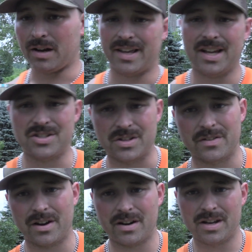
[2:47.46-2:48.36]
I'll catch you
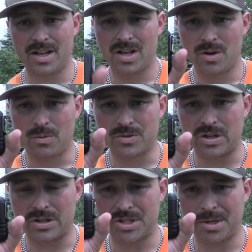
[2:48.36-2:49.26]
there. We'll
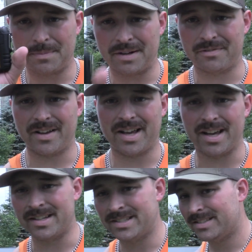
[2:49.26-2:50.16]
start something on
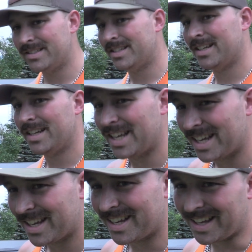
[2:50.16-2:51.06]
fire.
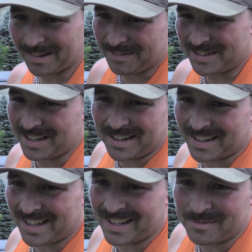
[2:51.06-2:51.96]
At the end of
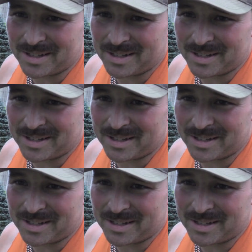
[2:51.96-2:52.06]
the day, I